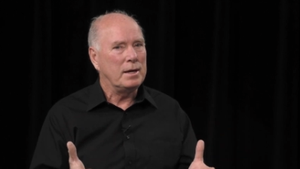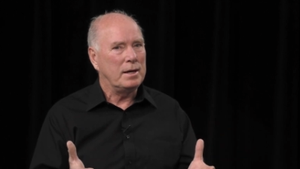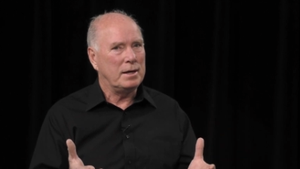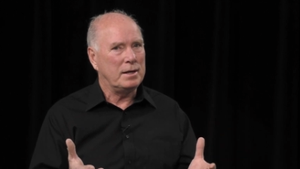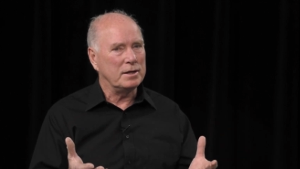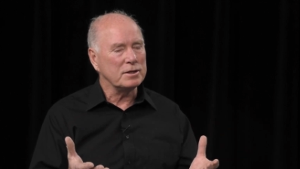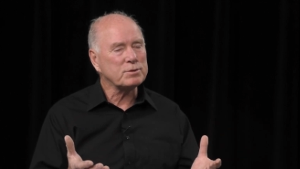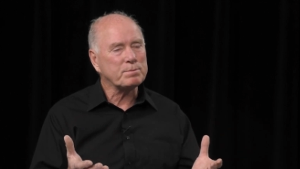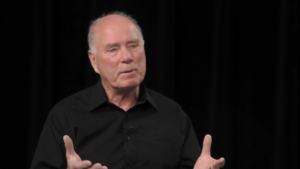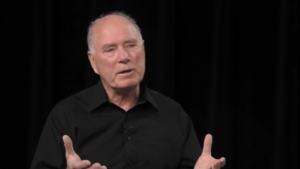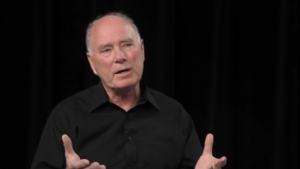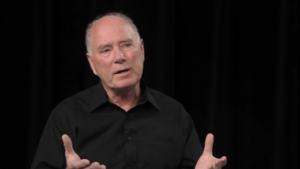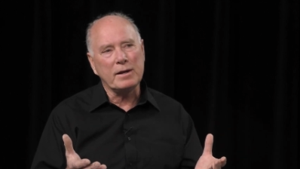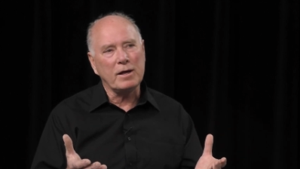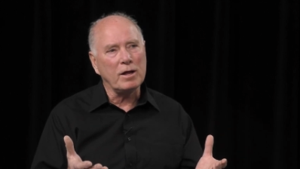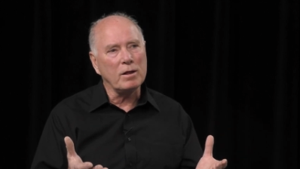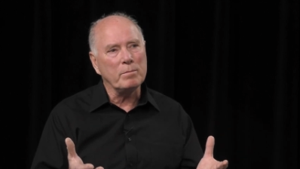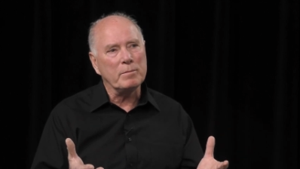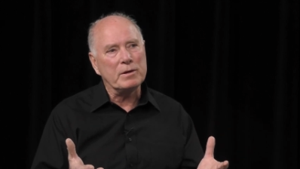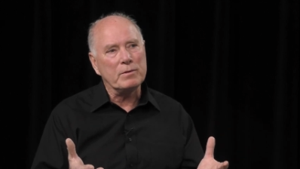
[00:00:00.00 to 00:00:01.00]
And it's been an
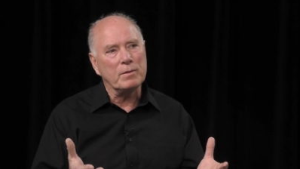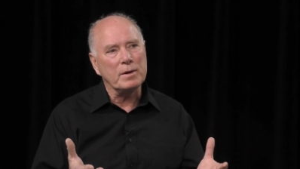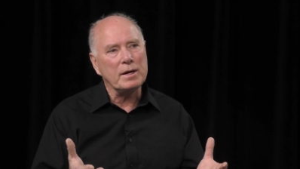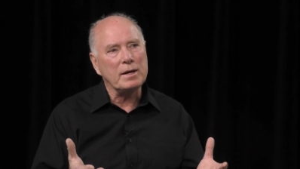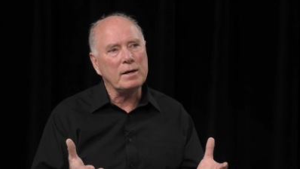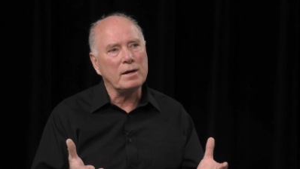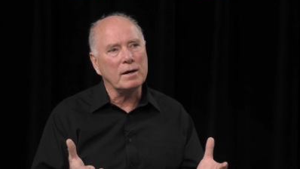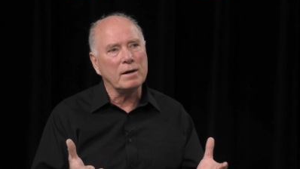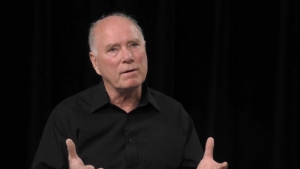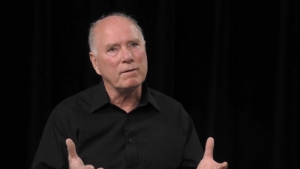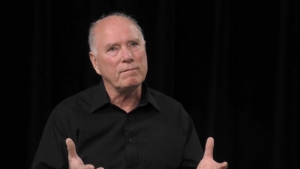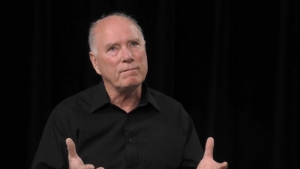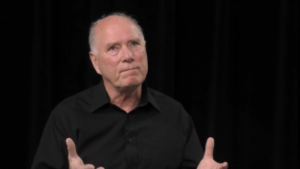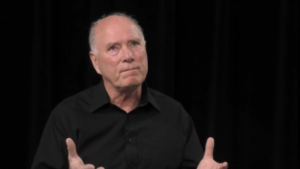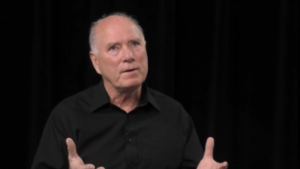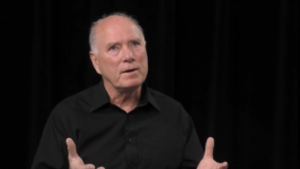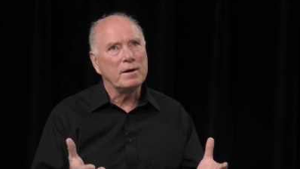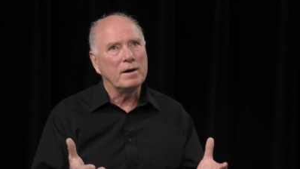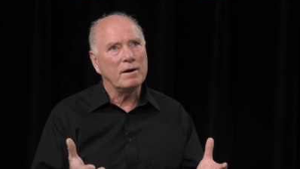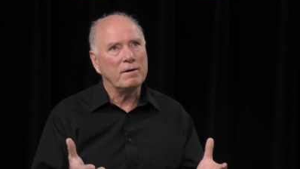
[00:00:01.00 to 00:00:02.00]
element, Ray, of,
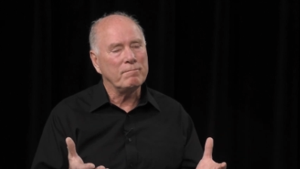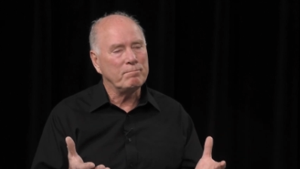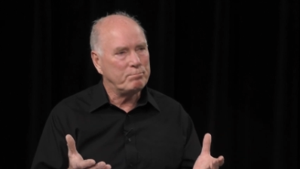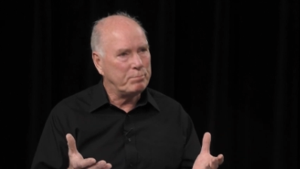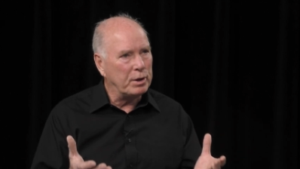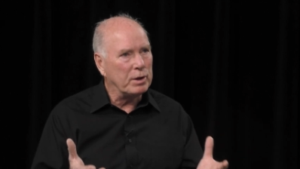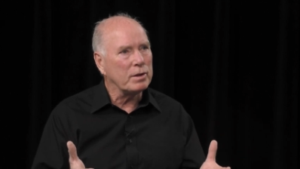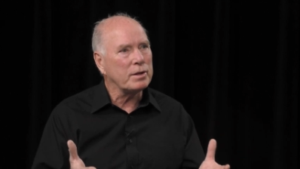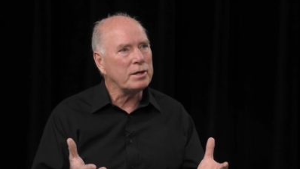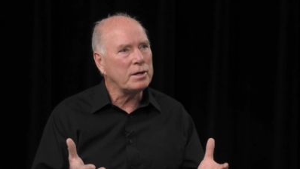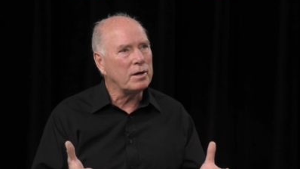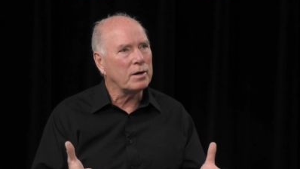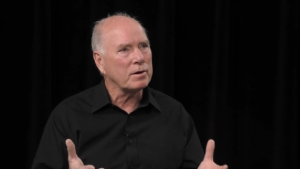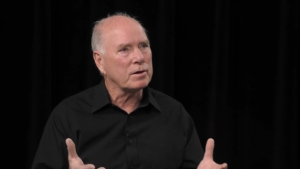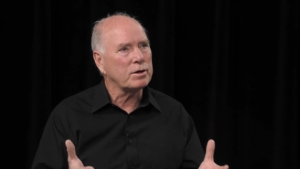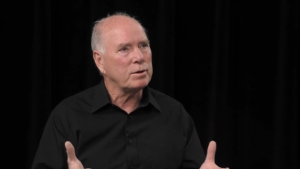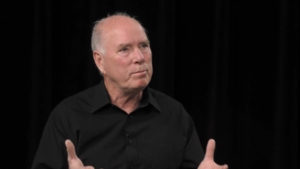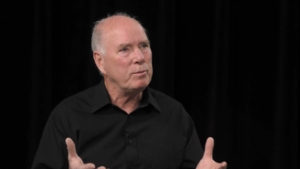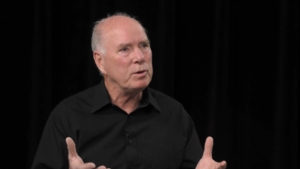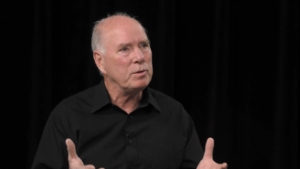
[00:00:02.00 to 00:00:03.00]
of building our
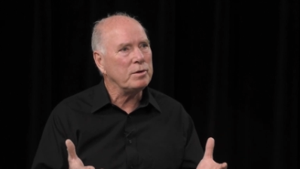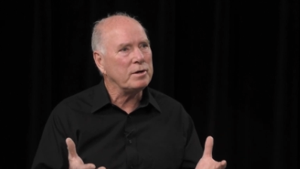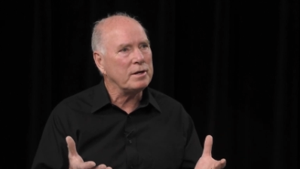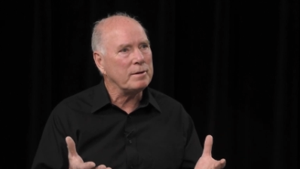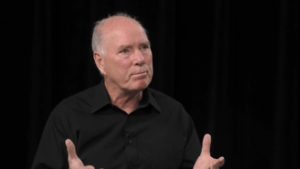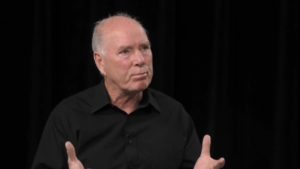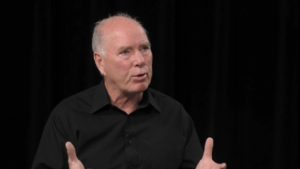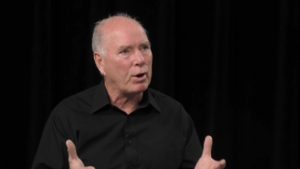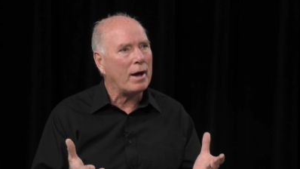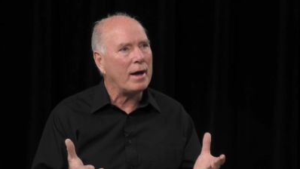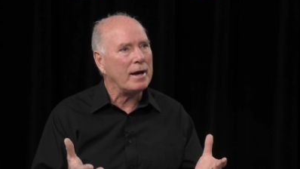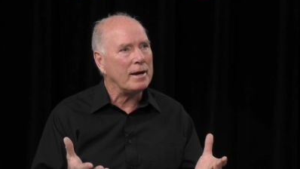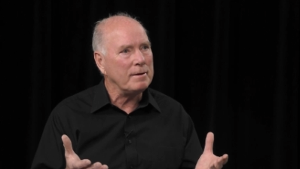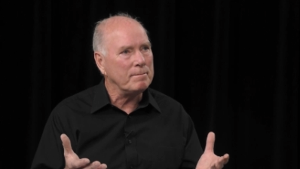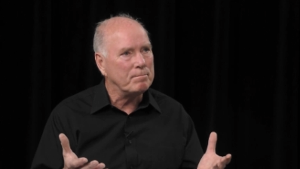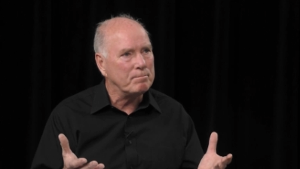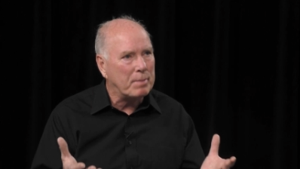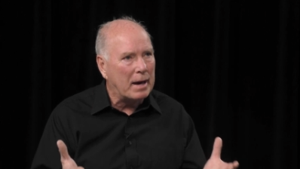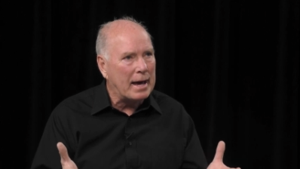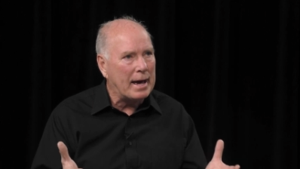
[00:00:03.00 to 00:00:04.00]
community
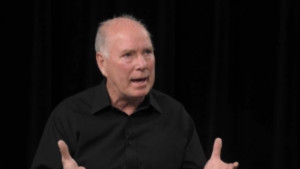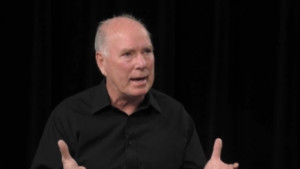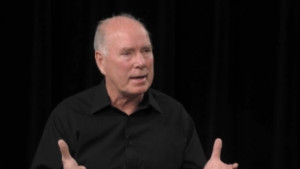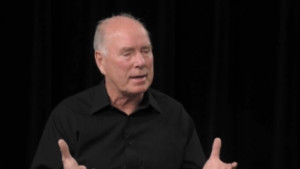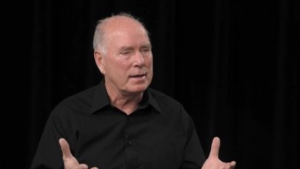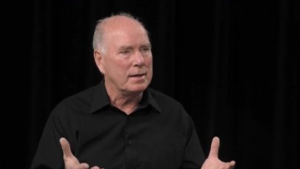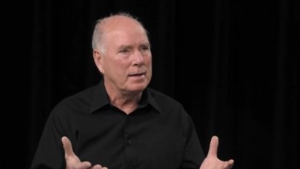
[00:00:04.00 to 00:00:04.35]
pride back.